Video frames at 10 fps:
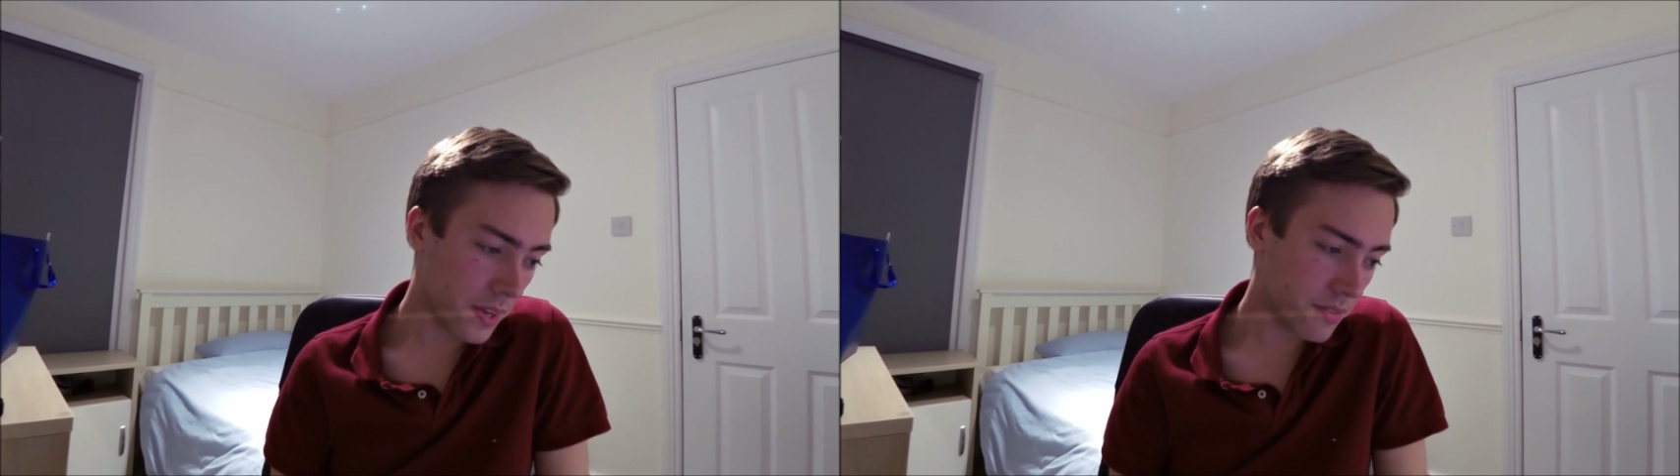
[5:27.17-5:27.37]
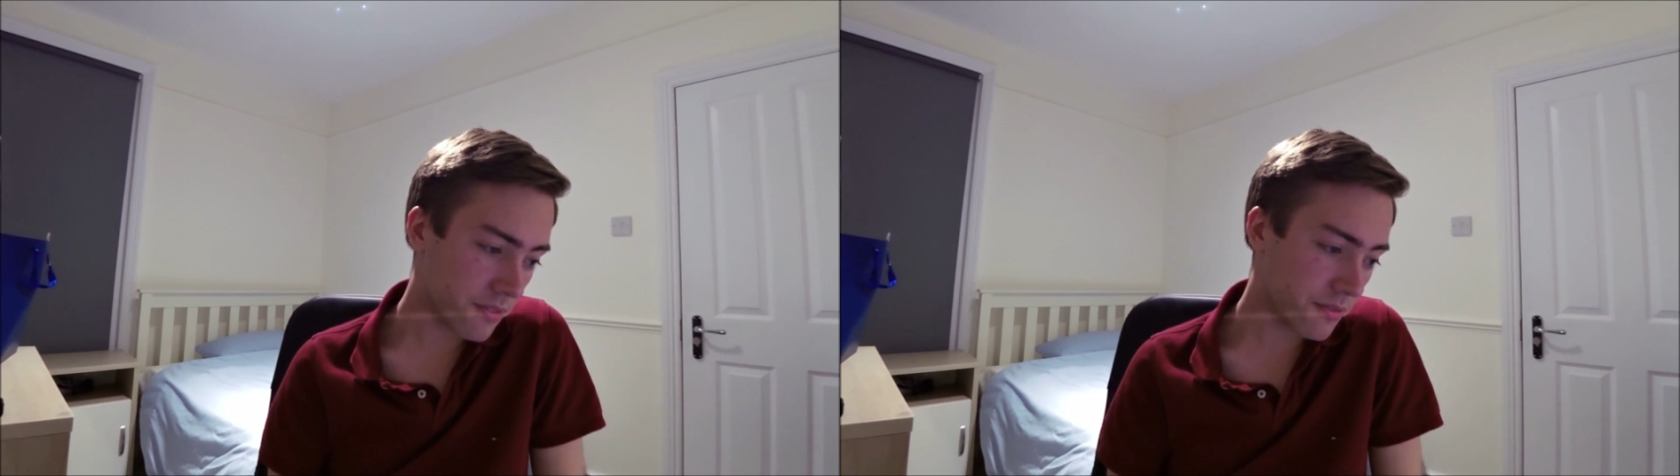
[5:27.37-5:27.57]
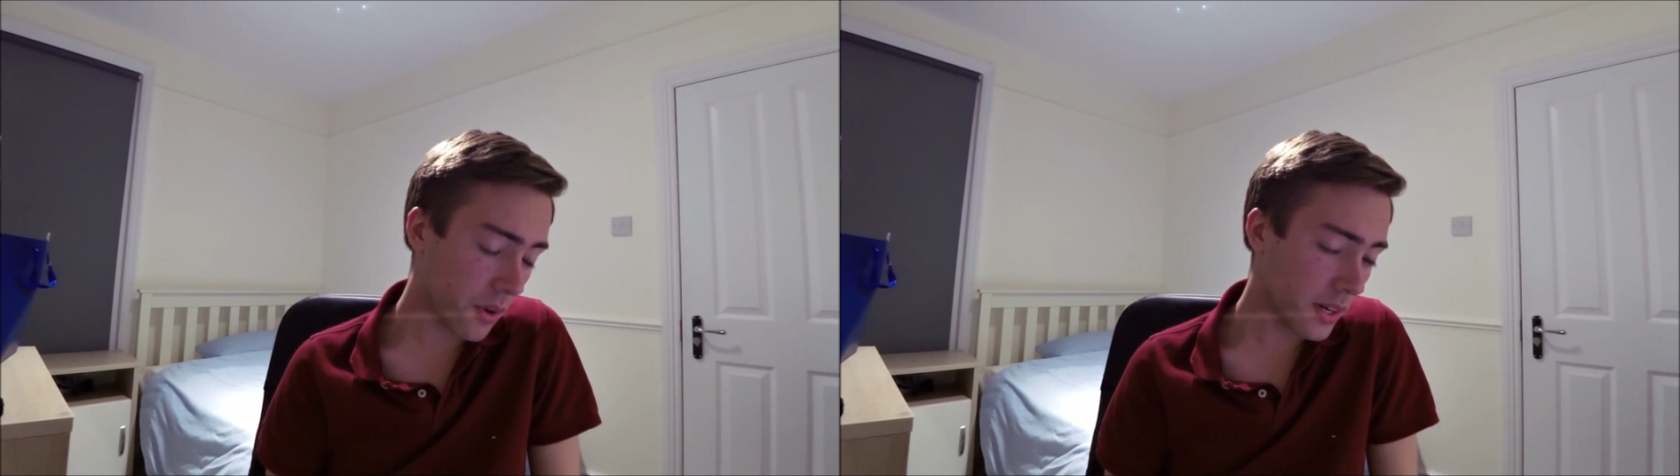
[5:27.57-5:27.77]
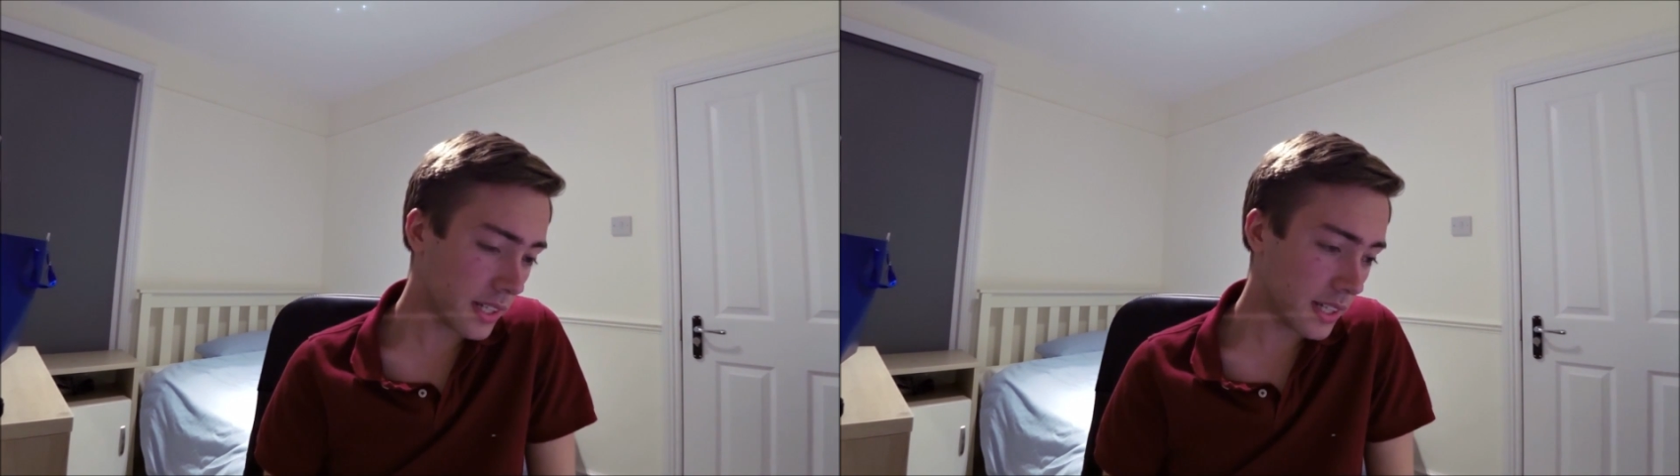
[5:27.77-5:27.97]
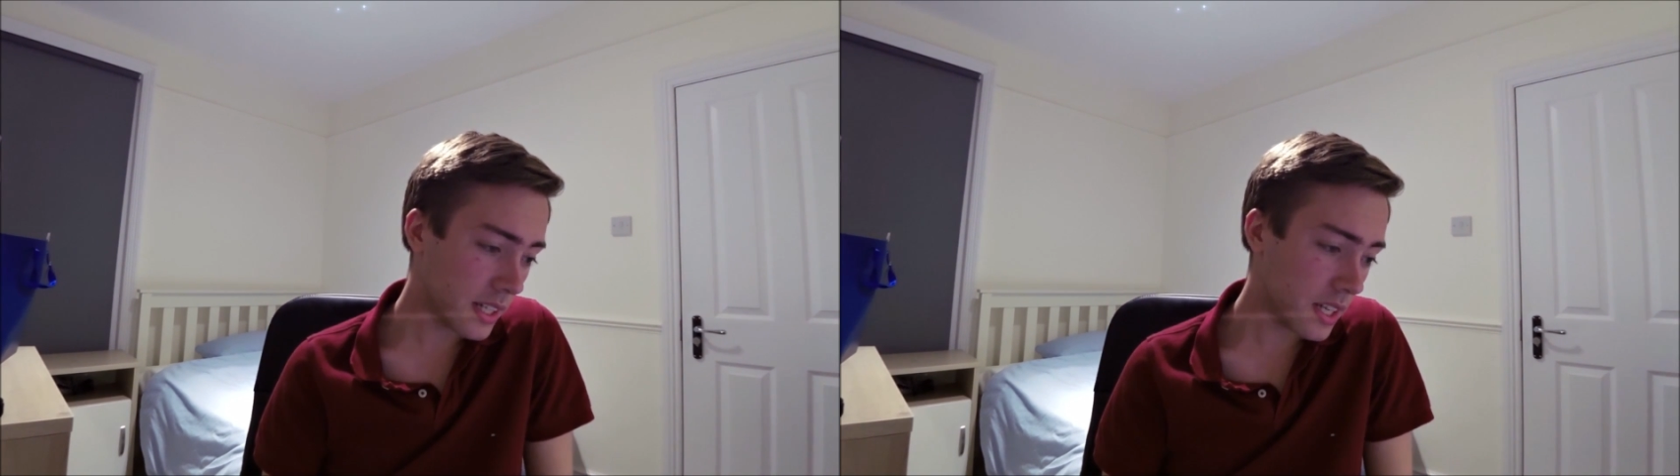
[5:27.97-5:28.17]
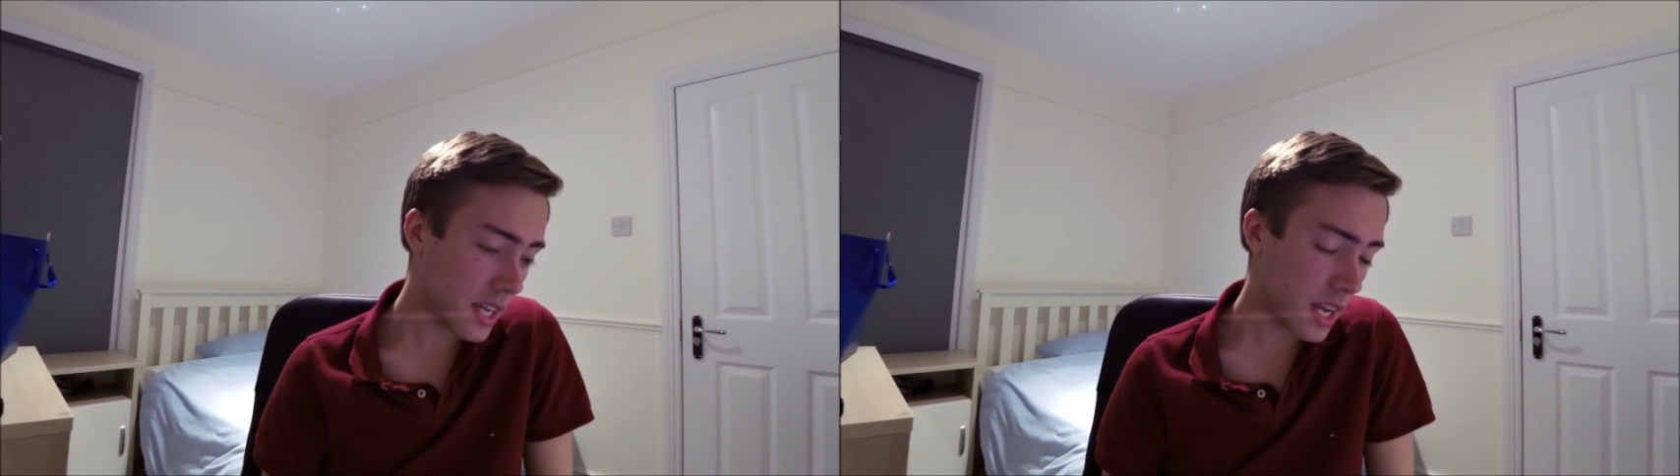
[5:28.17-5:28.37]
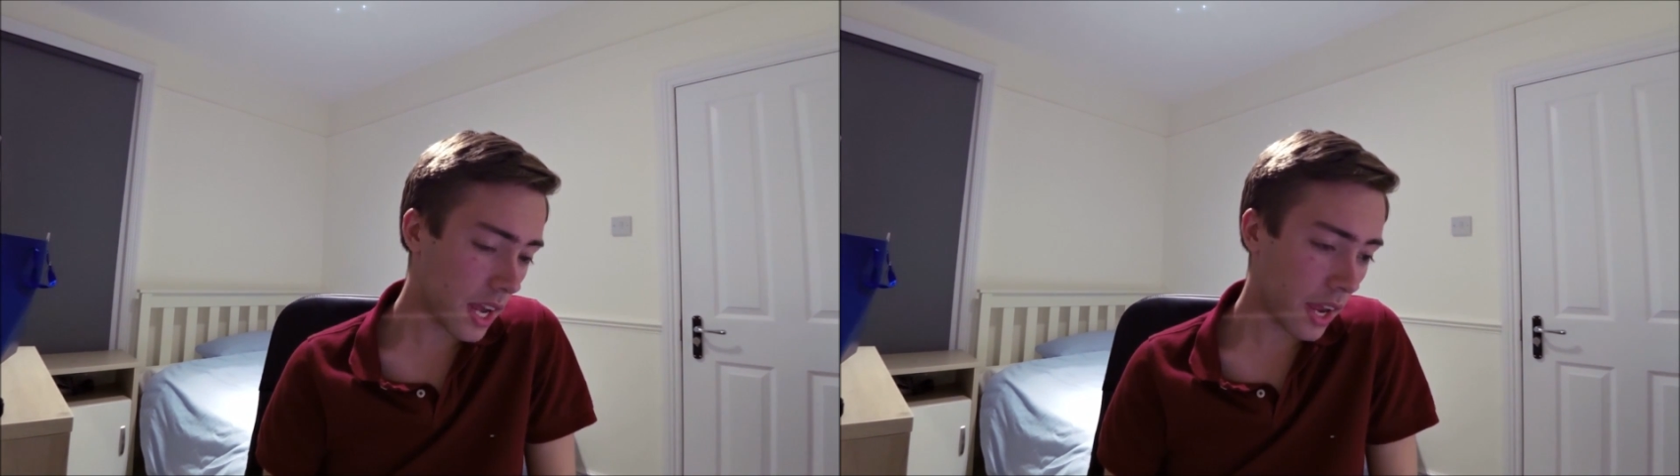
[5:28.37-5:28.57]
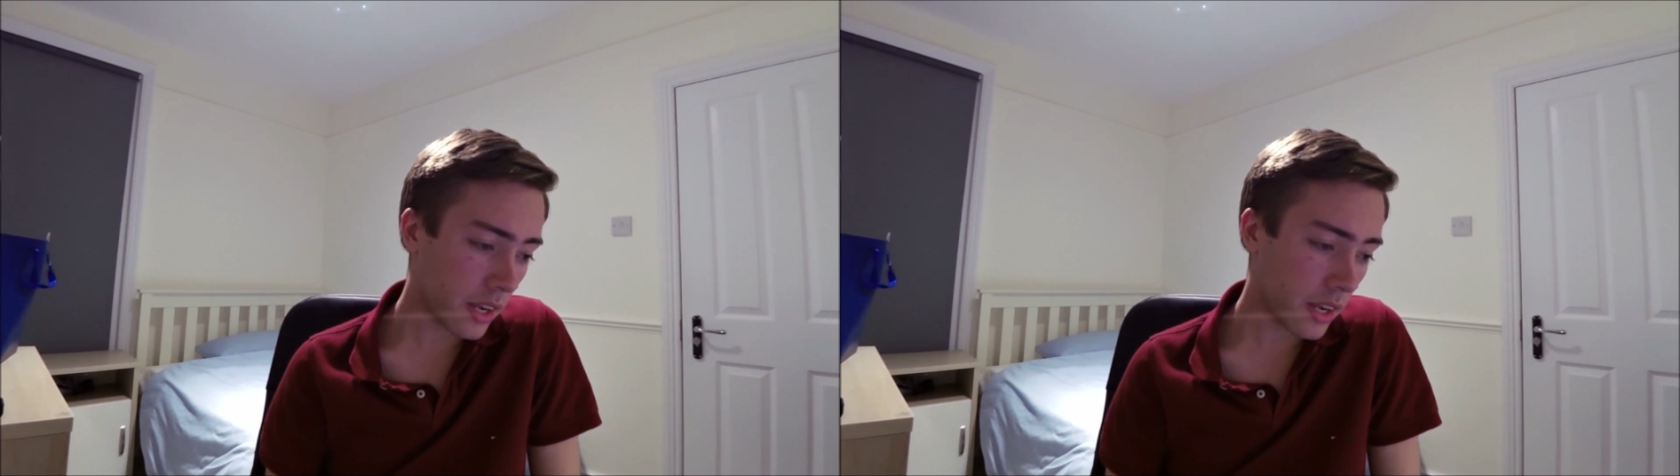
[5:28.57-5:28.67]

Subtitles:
And finally,